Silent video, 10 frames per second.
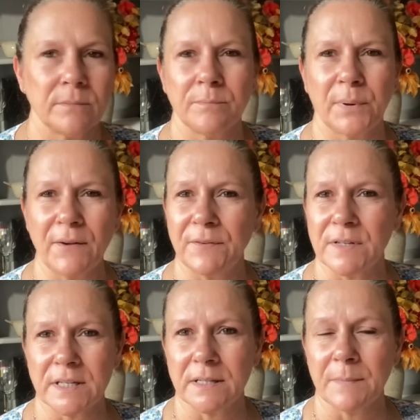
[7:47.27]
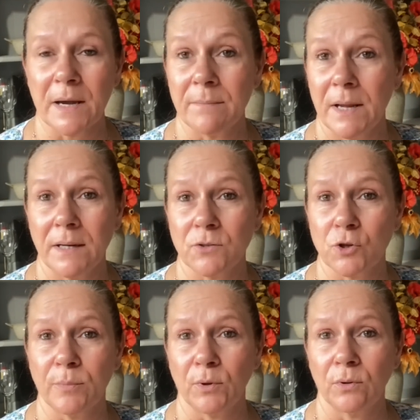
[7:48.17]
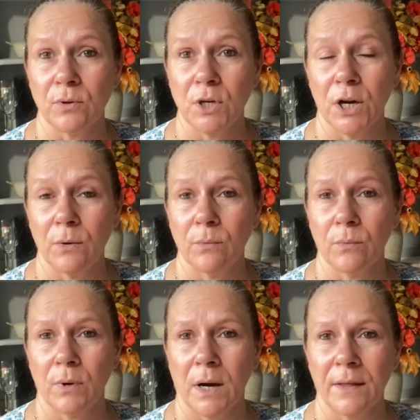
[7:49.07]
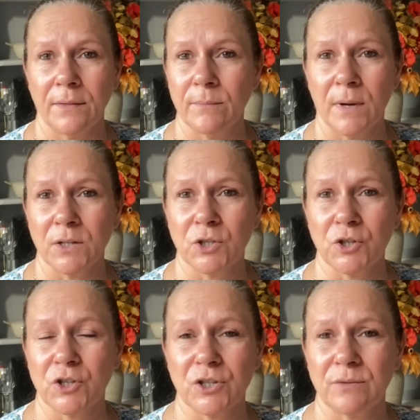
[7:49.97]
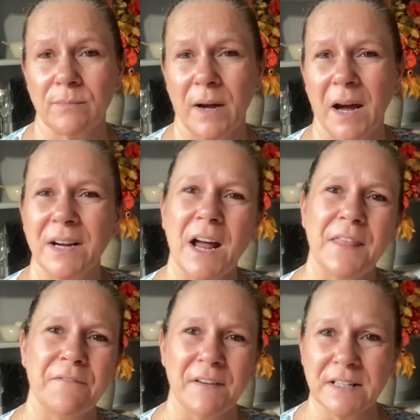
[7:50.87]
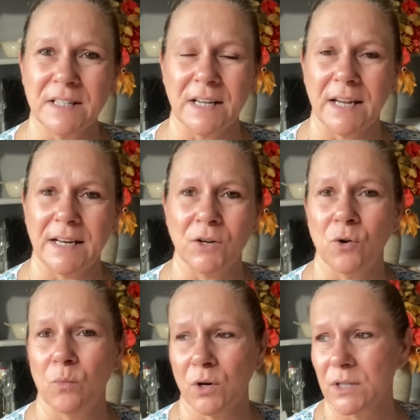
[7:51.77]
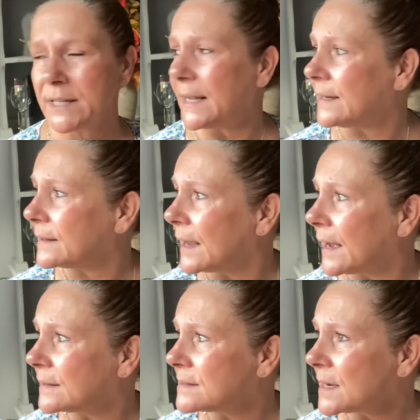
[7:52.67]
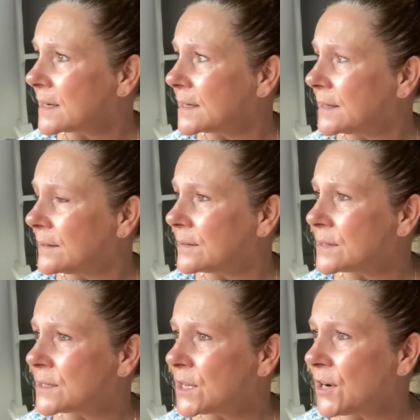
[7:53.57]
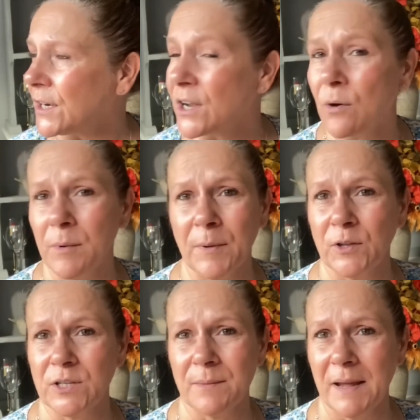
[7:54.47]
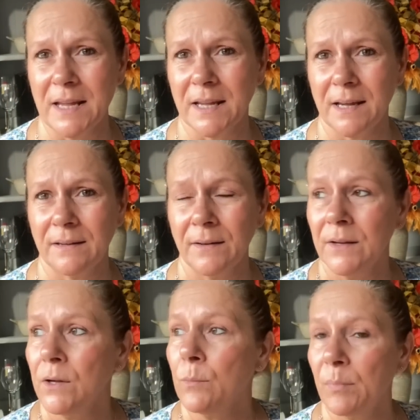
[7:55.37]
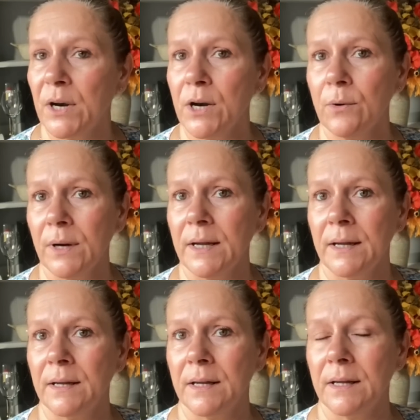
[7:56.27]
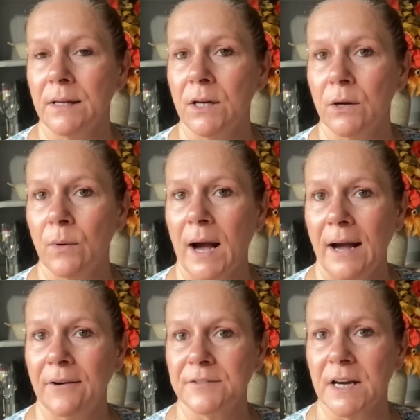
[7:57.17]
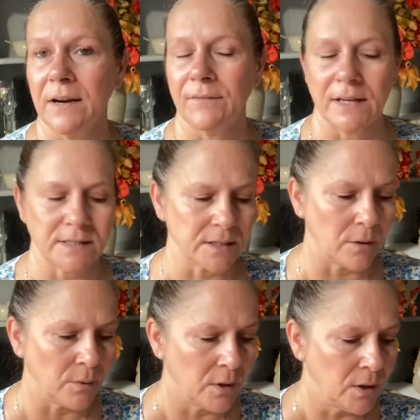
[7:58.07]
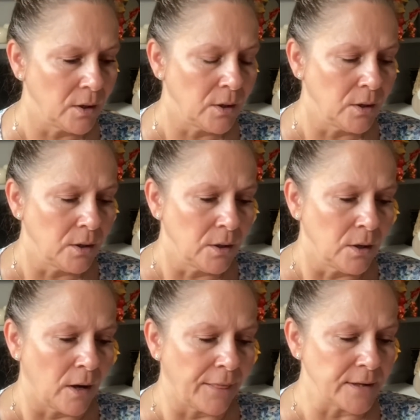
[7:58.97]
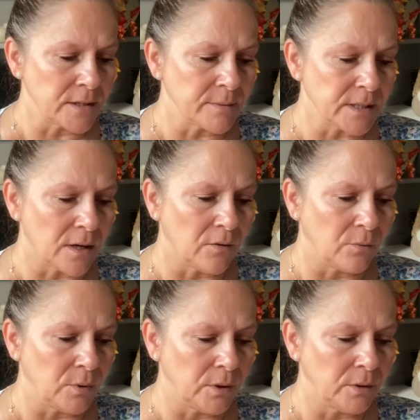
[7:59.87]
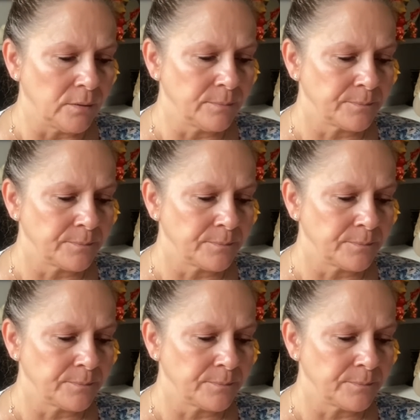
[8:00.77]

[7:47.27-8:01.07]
breakfast is my main trouble, you know. I neither fancy it nor want it, and I certainly can't be bothered to make it, but I know it, you know, I have to have it. So I think to myself, well,